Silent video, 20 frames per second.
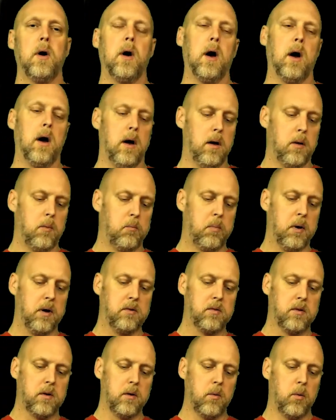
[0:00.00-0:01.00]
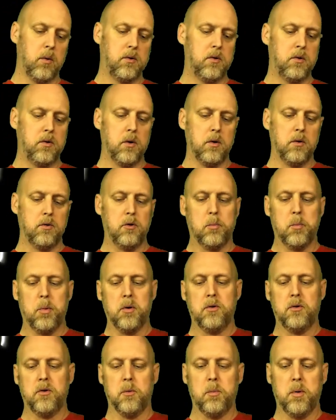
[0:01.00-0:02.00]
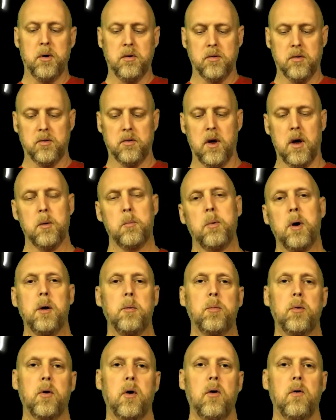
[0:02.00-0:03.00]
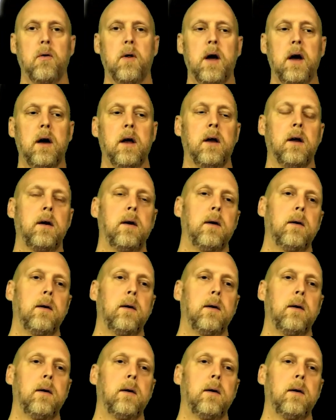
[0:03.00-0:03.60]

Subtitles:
And basically what you do is you put a piece of sandpaper on that.